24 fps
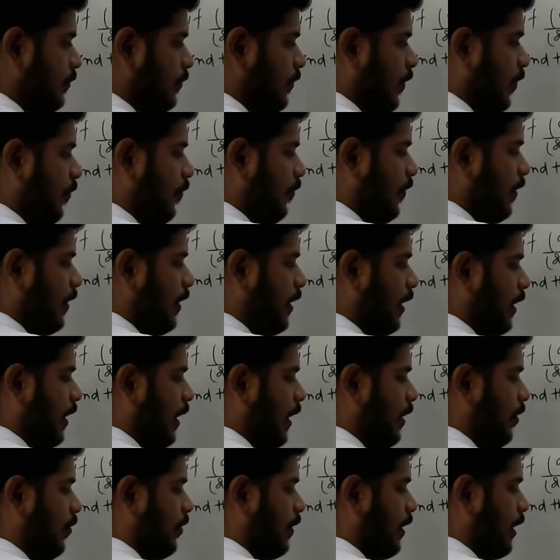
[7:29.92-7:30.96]
If you take
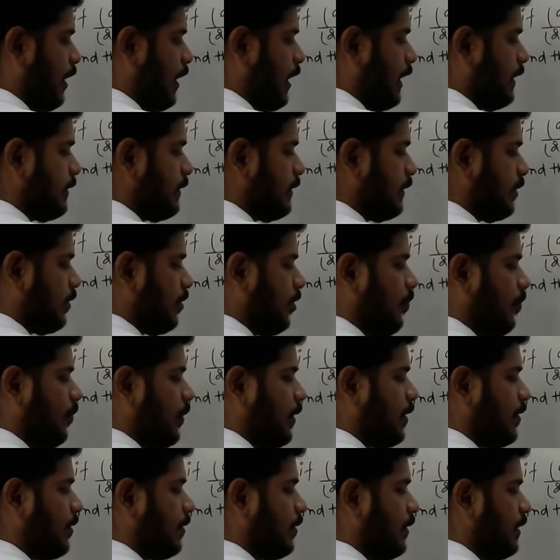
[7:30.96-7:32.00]
iota as a
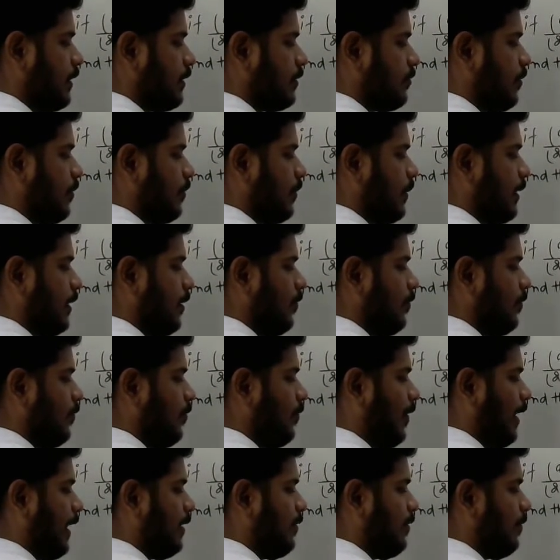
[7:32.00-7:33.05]
common, this will become
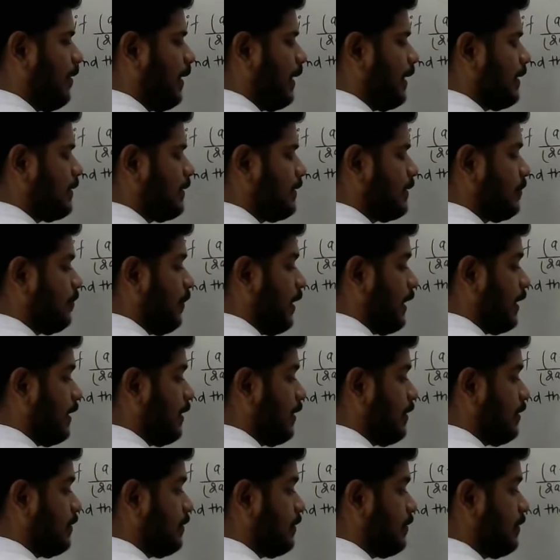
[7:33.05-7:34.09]
5x
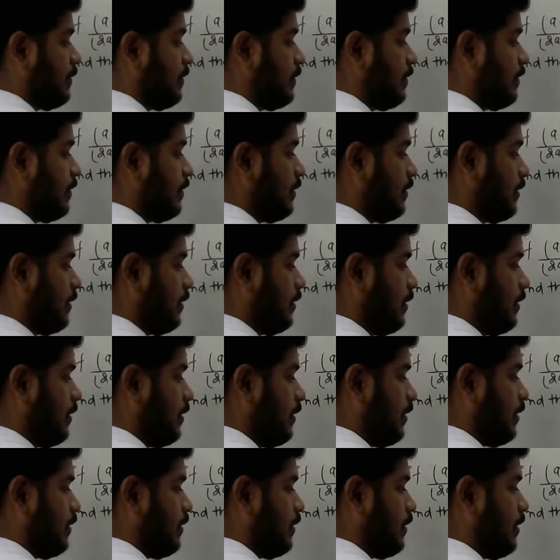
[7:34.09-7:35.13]
minus
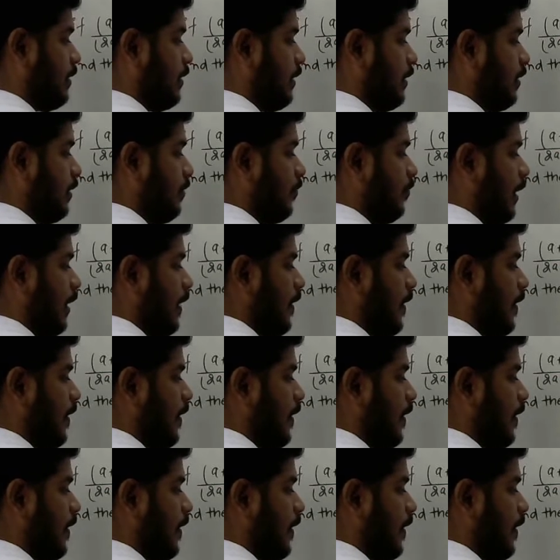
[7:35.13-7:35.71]
3y.